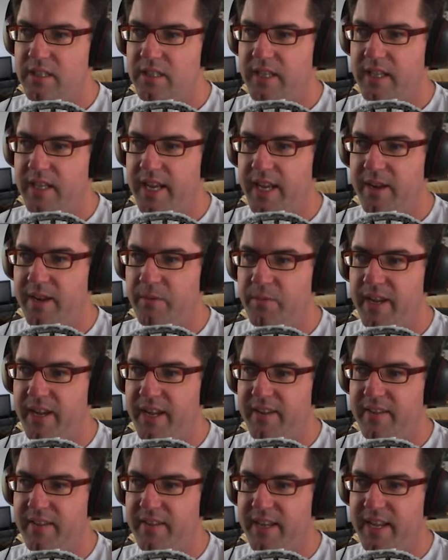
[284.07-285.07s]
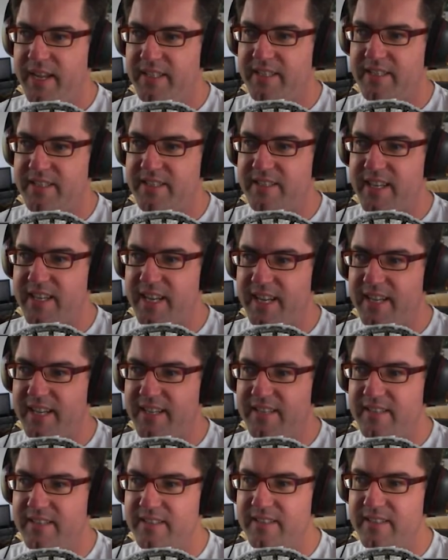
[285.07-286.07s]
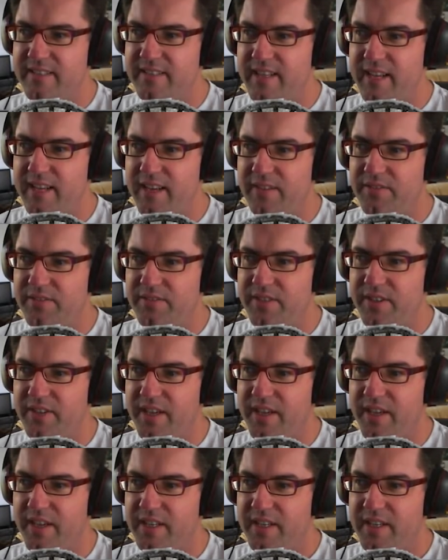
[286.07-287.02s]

And we hit sticks and stuff, so...